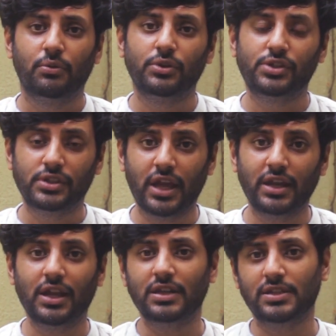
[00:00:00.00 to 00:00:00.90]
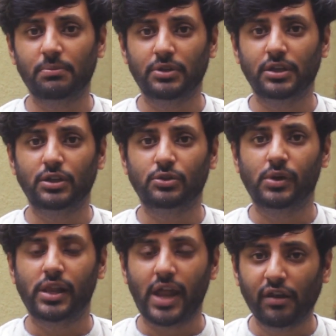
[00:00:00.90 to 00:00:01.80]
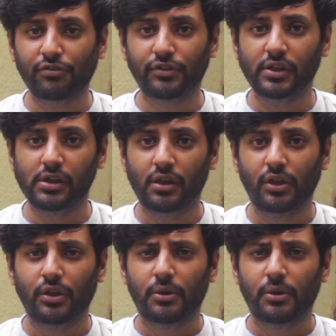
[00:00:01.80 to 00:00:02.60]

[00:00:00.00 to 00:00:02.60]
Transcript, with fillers: which then gets emptied into a landfill,